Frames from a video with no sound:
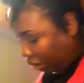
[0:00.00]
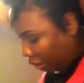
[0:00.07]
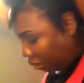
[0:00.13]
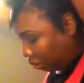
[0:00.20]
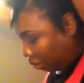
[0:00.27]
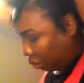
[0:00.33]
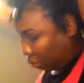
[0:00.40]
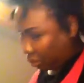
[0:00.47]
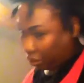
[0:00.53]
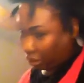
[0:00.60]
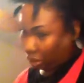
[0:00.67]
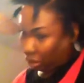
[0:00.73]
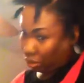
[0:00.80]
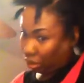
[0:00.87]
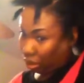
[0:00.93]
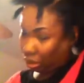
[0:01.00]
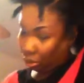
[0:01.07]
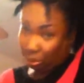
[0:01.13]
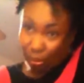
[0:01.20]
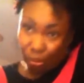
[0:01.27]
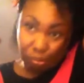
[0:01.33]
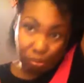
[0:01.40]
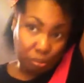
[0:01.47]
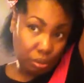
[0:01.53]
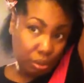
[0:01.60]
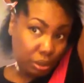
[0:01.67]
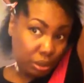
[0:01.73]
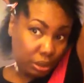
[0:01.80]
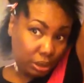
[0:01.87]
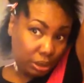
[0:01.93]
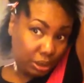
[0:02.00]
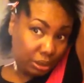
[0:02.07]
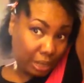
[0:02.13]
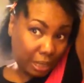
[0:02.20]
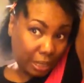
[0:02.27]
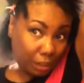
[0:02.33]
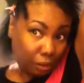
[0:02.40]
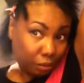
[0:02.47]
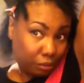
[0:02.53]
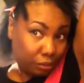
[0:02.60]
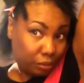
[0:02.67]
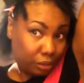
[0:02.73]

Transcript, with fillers: You know, I'm going to do an updo style.